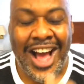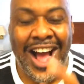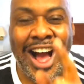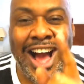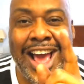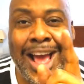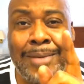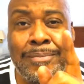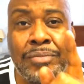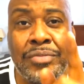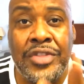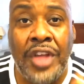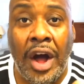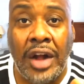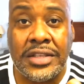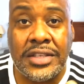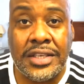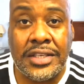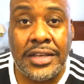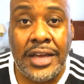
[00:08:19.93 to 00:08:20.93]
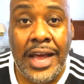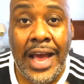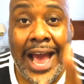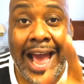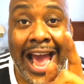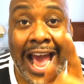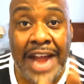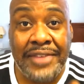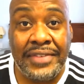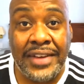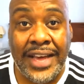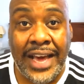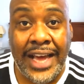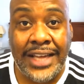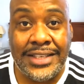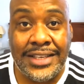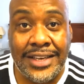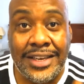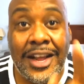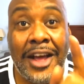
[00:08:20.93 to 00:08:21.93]
am not
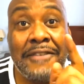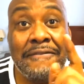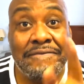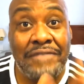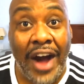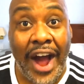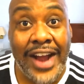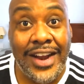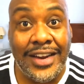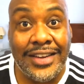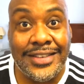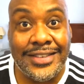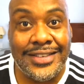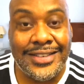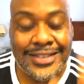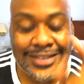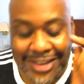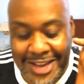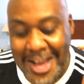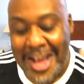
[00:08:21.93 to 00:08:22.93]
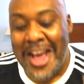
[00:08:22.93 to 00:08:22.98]
advocating violence.